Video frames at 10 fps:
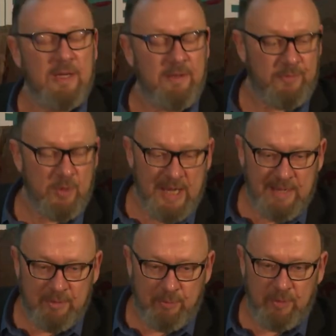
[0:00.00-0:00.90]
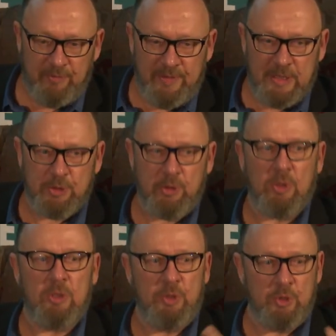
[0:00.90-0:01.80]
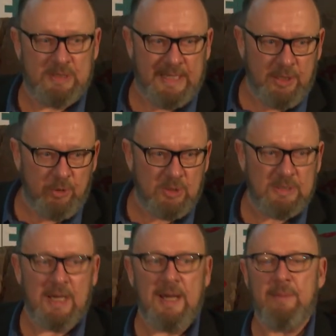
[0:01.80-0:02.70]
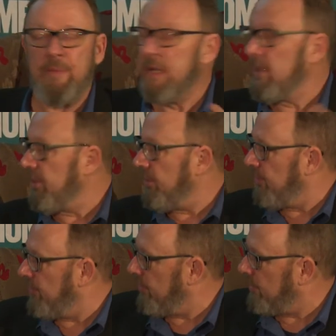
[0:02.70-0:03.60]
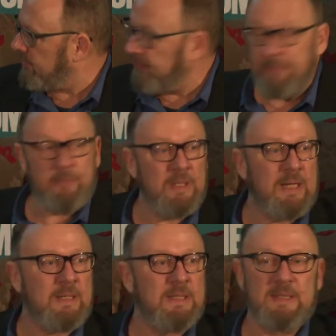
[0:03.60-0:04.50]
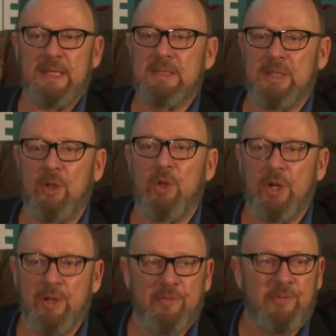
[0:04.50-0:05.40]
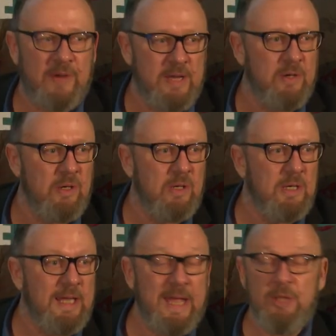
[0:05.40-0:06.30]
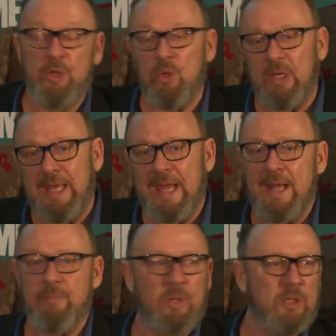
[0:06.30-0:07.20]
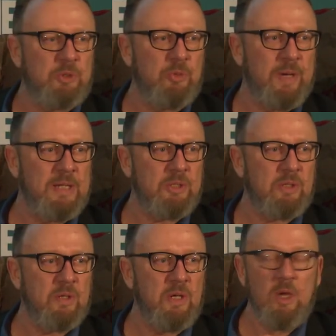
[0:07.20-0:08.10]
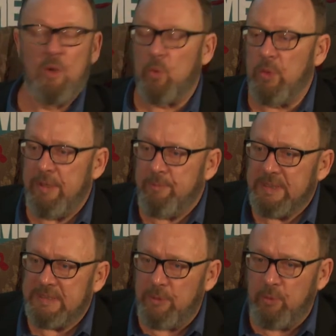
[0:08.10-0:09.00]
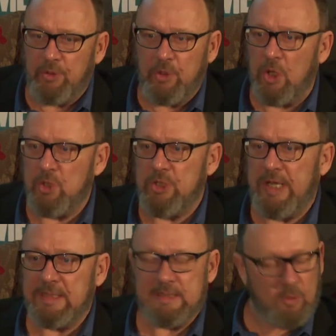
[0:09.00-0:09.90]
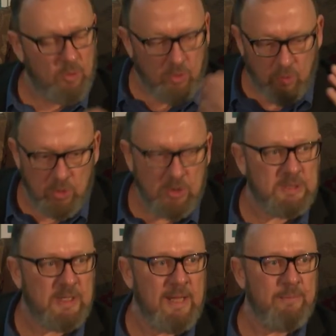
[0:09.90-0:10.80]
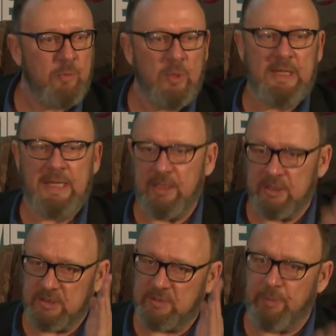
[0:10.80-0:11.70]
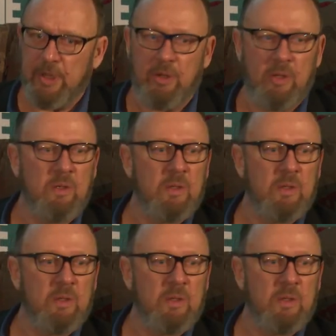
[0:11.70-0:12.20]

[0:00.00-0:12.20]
If you have a professional, you take your time, you use people like us, it's a lot of fun. And you can build to budget. We're busy with contracts all the time. We get it spot on.